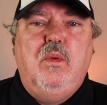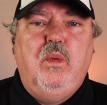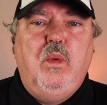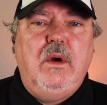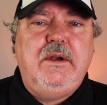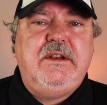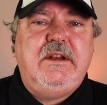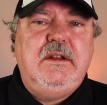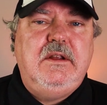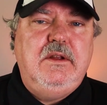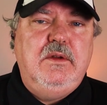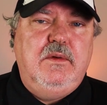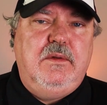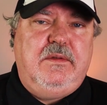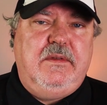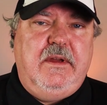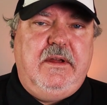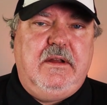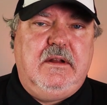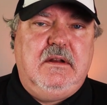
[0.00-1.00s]
What do you
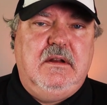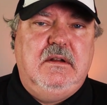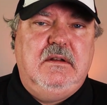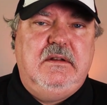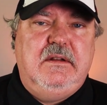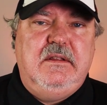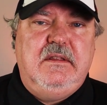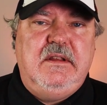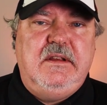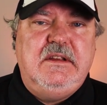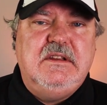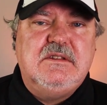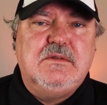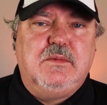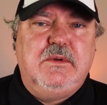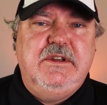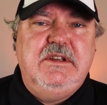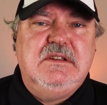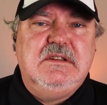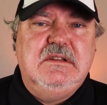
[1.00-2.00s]
think? Do these
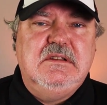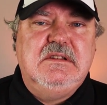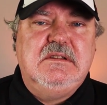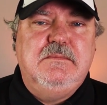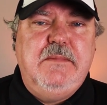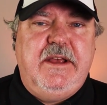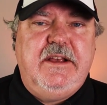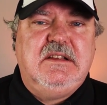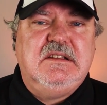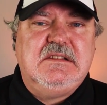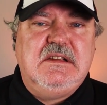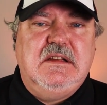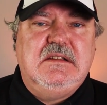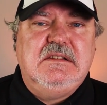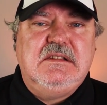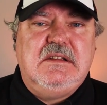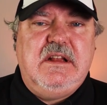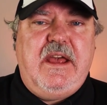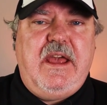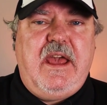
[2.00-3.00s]
reasons make
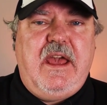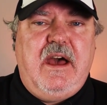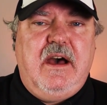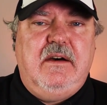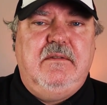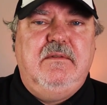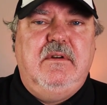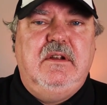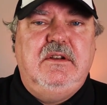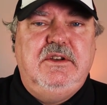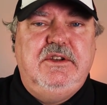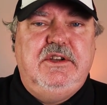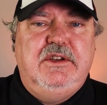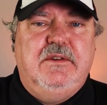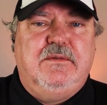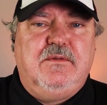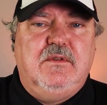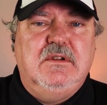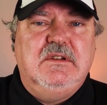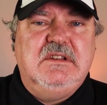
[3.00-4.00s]
sense to have
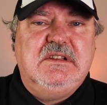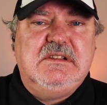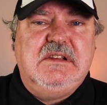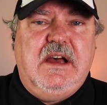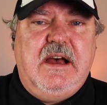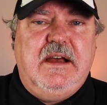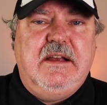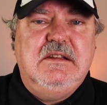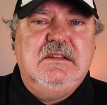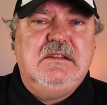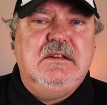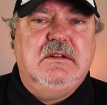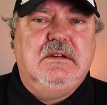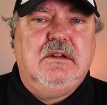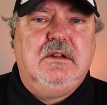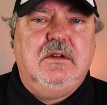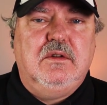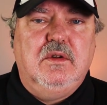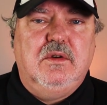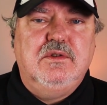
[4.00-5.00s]
different size
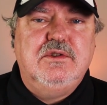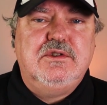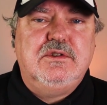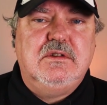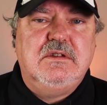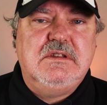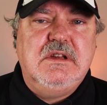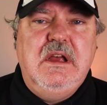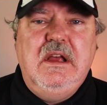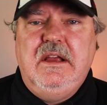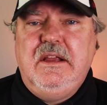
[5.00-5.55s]
enclosures?